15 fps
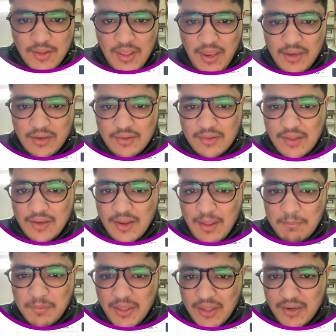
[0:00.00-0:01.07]
and then
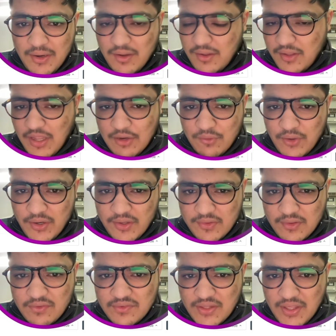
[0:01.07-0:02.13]
I'm calculating
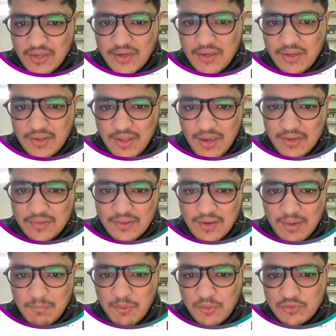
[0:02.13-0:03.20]
this carry, and then
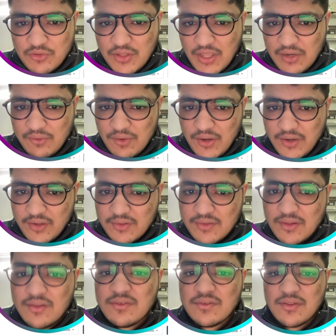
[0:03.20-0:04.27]
I'm also calculating
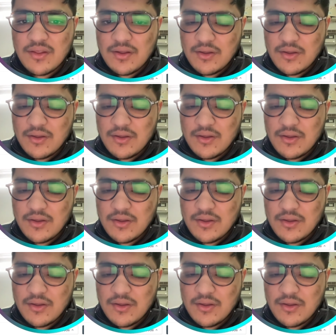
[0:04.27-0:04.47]
this